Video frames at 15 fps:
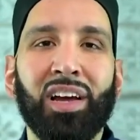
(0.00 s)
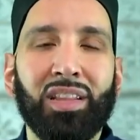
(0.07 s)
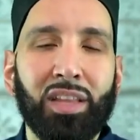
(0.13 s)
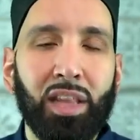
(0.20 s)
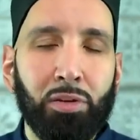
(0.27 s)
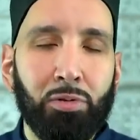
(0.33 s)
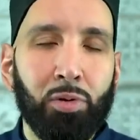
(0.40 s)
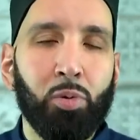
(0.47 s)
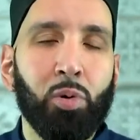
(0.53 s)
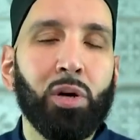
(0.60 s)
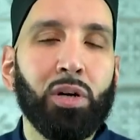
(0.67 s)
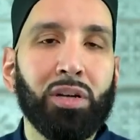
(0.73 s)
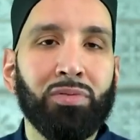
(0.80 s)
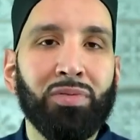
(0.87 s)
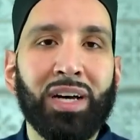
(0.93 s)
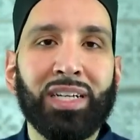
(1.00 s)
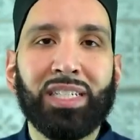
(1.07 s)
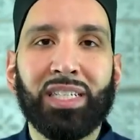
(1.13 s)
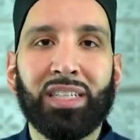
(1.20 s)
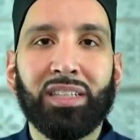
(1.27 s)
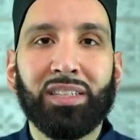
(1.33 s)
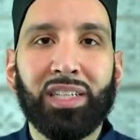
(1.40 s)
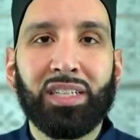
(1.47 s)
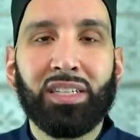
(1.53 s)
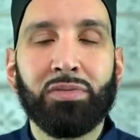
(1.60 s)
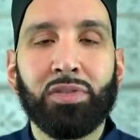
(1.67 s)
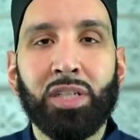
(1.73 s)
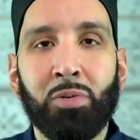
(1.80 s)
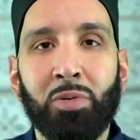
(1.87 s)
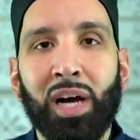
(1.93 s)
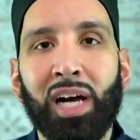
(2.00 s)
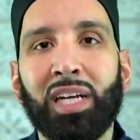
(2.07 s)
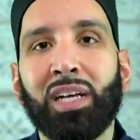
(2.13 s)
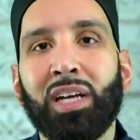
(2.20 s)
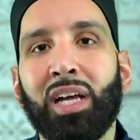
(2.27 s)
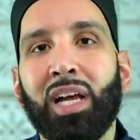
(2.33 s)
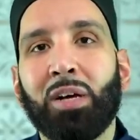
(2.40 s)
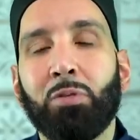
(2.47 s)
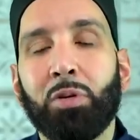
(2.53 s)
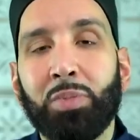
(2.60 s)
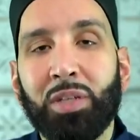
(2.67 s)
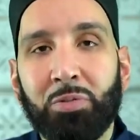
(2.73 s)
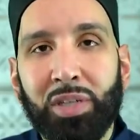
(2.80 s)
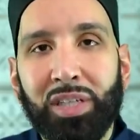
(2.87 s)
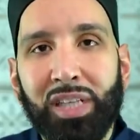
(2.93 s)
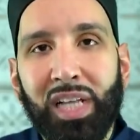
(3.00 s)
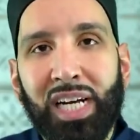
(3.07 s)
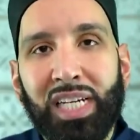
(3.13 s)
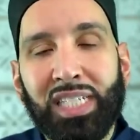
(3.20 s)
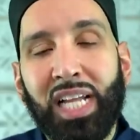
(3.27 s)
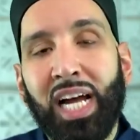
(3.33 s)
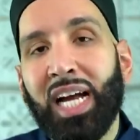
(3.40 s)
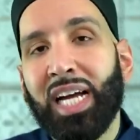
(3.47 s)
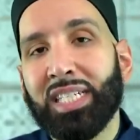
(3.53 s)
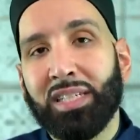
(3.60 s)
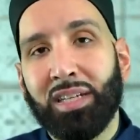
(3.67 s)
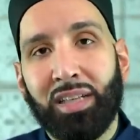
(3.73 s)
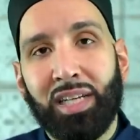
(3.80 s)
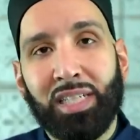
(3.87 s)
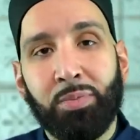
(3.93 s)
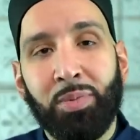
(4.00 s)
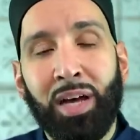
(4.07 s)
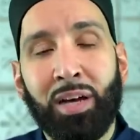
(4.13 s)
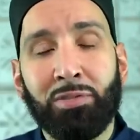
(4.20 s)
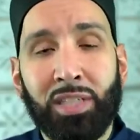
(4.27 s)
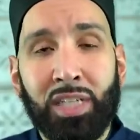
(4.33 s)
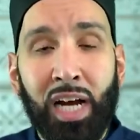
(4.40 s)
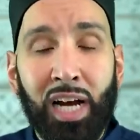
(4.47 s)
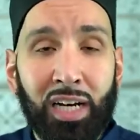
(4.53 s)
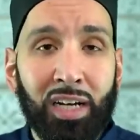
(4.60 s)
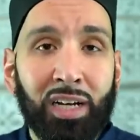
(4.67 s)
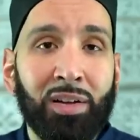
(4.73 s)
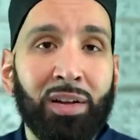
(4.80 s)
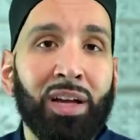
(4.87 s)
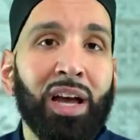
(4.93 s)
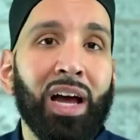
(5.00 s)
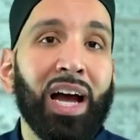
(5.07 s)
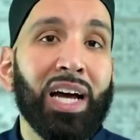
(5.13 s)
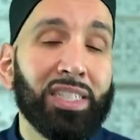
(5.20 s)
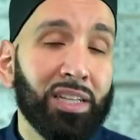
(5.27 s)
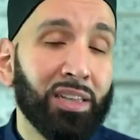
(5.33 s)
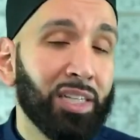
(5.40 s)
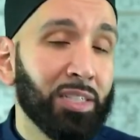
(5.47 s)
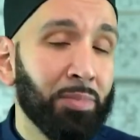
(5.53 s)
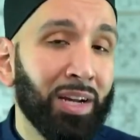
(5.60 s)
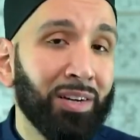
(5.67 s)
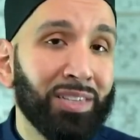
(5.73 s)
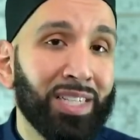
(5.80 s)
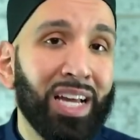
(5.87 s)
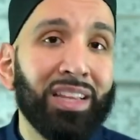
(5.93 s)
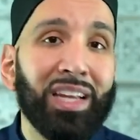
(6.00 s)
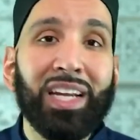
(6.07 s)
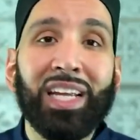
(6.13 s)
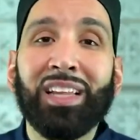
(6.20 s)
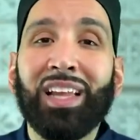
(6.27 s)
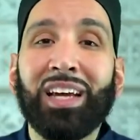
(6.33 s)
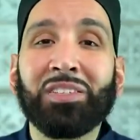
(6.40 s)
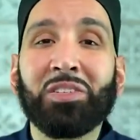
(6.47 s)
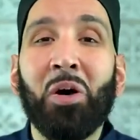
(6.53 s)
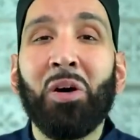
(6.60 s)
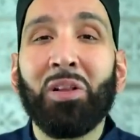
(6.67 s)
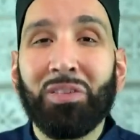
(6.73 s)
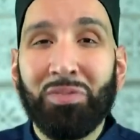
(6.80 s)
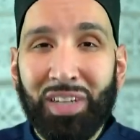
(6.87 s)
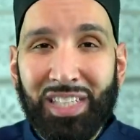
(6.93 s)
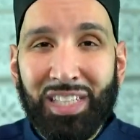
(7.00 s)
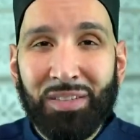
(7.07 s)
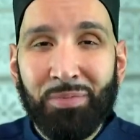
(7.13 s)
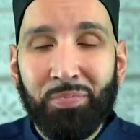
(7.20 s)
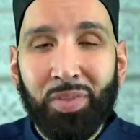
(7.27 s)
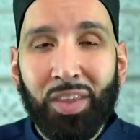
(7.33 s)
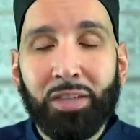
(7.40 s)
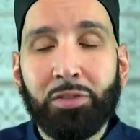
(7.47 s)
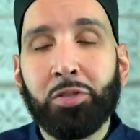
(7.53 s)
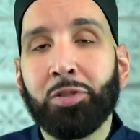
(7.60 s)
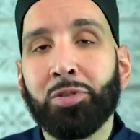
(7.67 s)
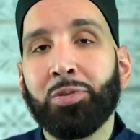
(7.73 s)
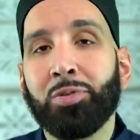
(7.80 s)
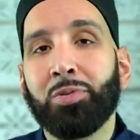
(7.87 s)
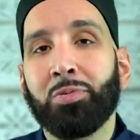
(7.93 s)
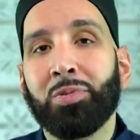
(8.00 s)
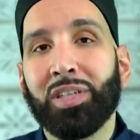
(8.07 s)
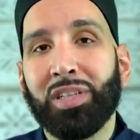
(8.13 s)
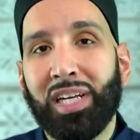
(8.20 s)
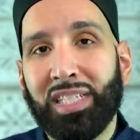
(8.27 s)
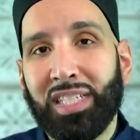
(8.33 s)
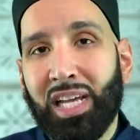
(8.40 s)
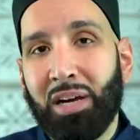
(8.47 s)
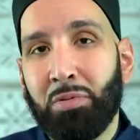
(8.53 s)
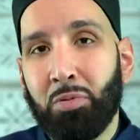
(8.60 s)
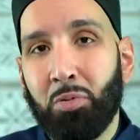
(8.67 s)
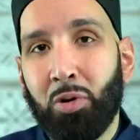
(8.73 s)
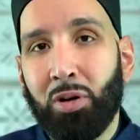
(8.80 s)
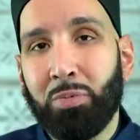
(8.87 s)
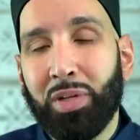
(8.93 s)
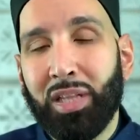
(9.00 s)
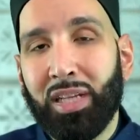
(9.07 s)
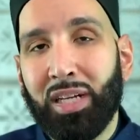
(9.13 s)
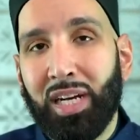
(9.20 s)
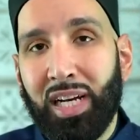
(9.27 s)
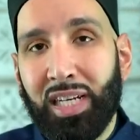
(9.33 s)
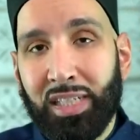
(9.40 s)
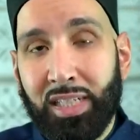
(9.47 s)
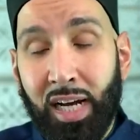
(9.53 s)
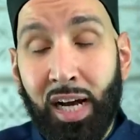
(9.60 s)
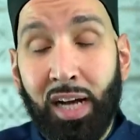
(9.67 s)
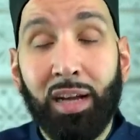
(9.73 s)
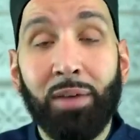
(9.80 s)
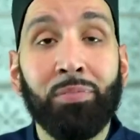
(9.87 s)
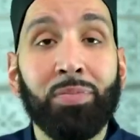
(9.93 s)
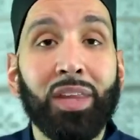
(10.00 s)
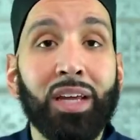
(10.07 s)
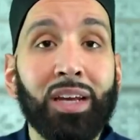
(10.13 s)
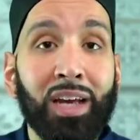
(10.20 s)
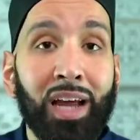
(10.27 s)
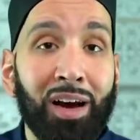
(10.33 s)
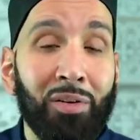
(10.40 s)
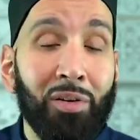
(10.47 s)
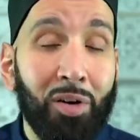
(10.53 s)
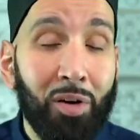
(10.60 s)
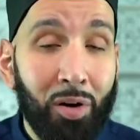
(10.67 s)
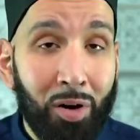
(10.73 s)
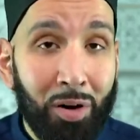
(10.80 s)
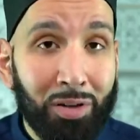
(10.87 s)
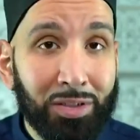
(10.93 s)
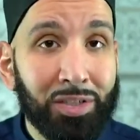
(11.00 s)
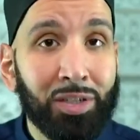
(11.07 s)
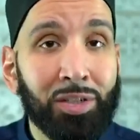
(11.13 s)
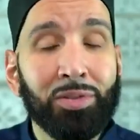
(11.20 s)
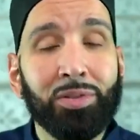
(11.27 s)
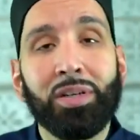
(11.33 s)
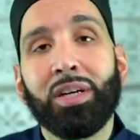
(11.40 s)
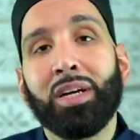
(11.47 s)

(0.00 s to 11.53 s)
then the reward of fasting the six of Shawwal will be realized. I ask Allah subhanahu wa ta'ala that He allows all of us to realize that reward bi'idhnillahi ta'ala. Now, also,